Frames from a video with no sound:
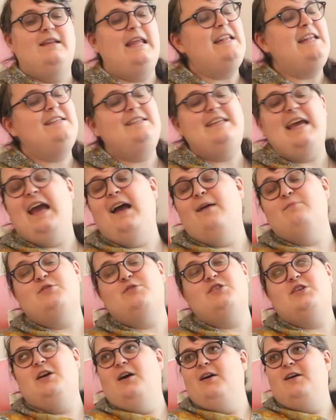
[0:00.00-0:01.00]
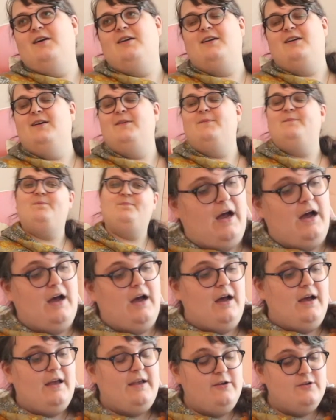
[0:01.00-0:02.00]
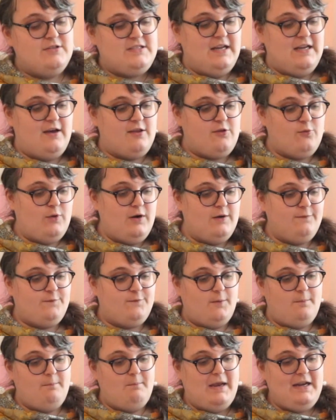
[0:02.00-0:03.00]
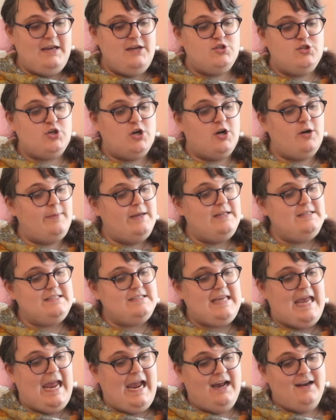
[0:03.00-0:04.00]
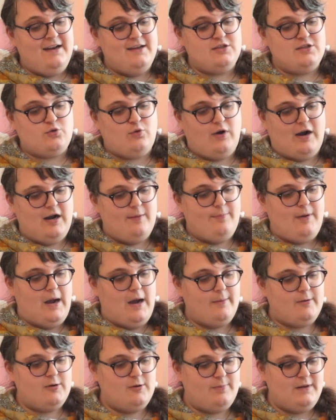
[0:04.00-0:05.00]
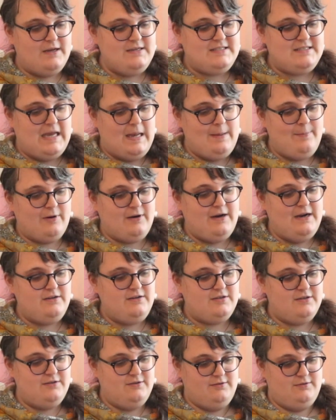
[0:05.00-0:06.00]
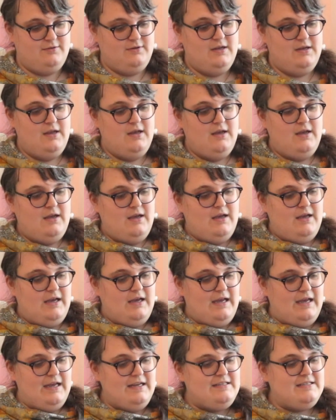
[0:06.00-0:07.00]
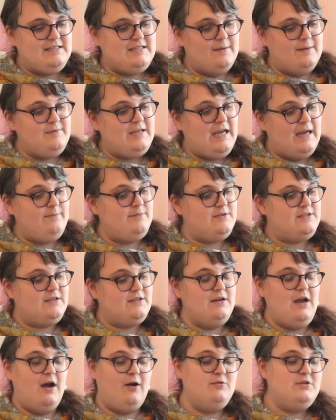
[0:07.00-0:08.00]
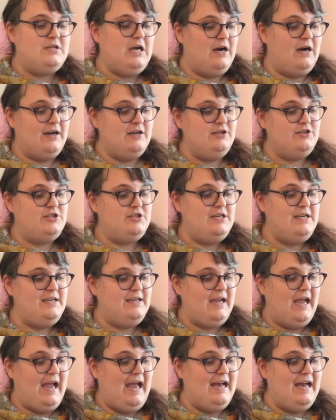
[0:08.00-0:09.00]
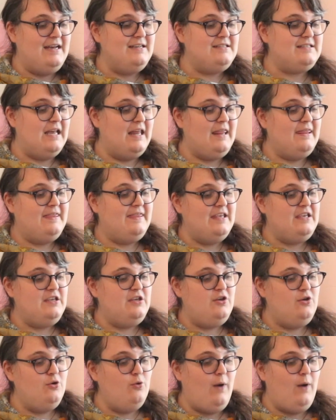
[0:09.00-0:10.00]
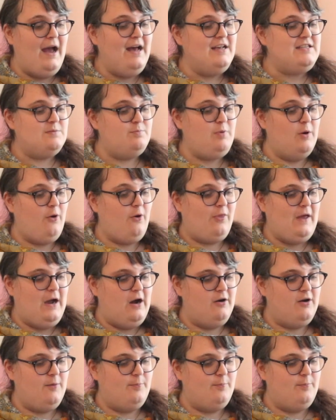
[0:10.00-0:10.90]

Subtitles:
That damn shark. Here's another one. For many Germans, Canada is quite a popular place to emigrate to. It's sometimes known tongue-in-cheek as the US, but without all the